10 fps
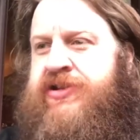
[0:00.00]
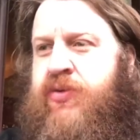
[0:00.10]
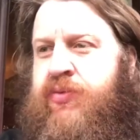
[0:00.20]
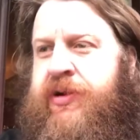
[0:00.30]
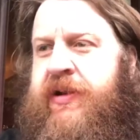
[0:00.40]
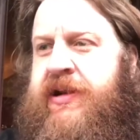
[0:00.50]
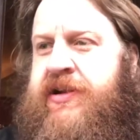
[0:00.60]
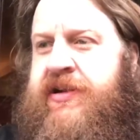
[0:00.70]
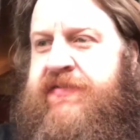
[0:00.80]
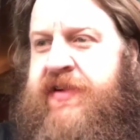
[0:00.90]
a really
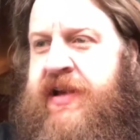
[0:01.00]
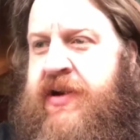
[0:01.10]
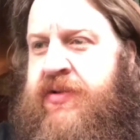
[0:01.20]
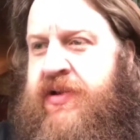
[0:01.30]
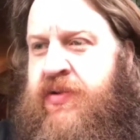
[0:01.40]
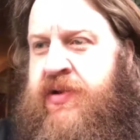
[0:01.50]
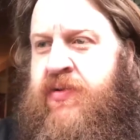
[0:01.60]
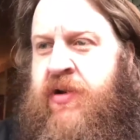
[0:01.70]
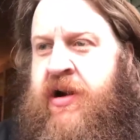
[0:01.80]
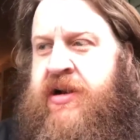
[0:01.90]
good video that you can
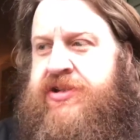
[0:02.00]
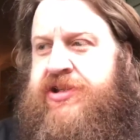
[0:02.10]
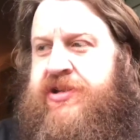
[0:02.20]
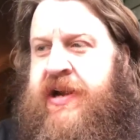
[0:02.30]
watch,